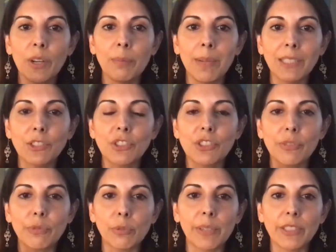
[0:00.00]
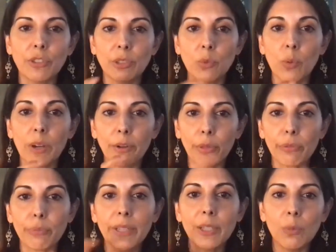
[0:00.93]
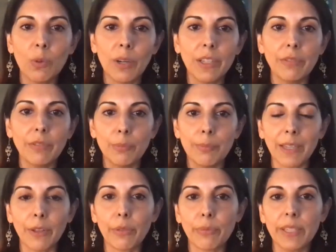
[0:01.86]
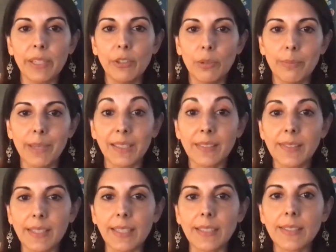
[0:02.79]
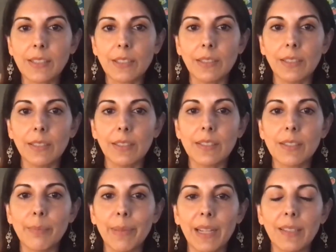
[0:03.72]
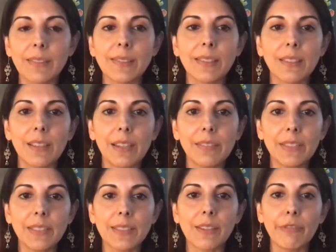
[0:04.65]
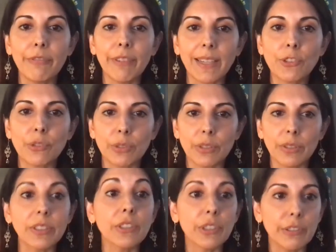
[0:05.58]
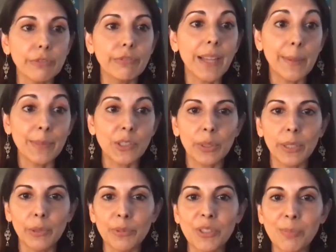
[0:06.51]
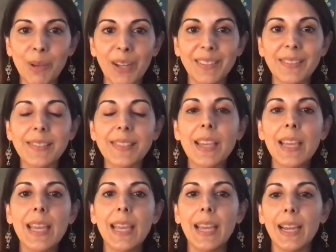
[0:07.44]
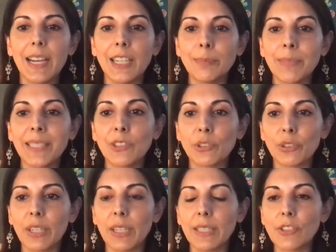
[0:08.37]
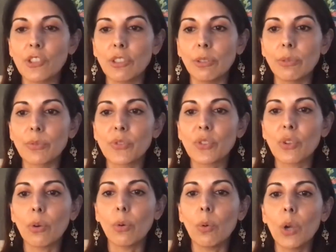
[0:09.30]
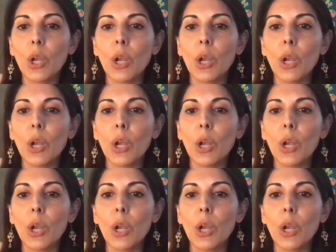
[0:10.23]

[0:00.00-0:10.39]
a much different ratio. You want a 3-to-1 of omega-3 to omega-6 to balance. And a lot of this affects your inflammatory response in your gut too. So